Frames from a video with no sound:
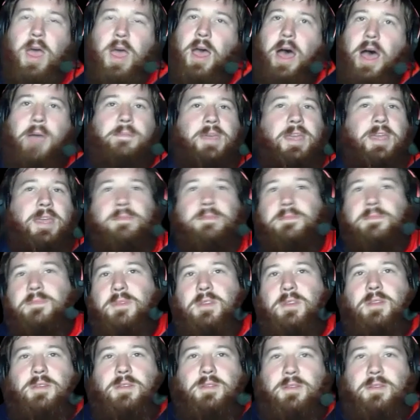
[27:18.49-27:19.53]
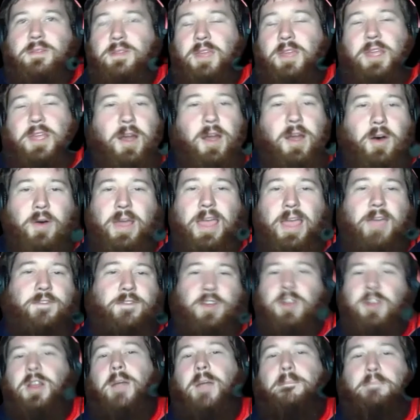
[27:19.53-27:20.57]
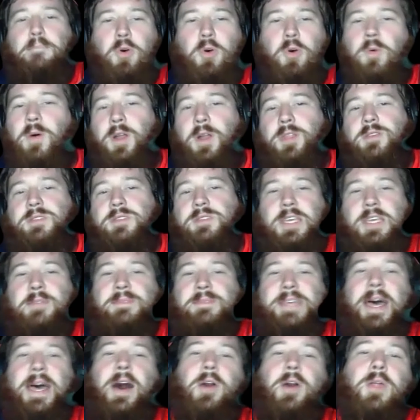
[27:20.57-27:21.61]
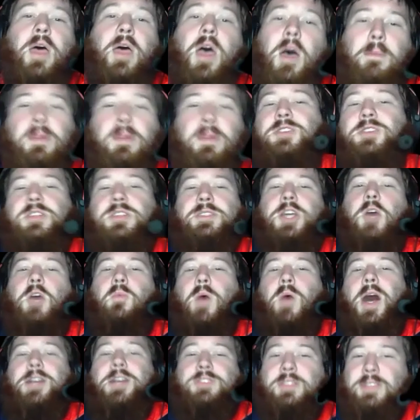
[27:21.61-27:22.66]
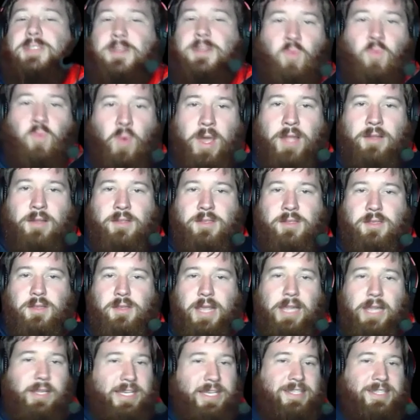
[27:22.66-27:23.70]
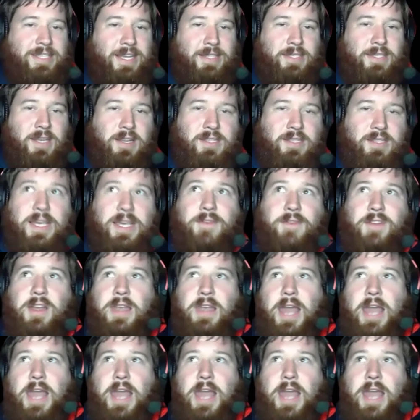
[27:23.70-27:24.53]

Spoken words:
I mean, you know, if you're going to pull one of those teams out, but let's just hope Washington wins, at least gets in at 7-9.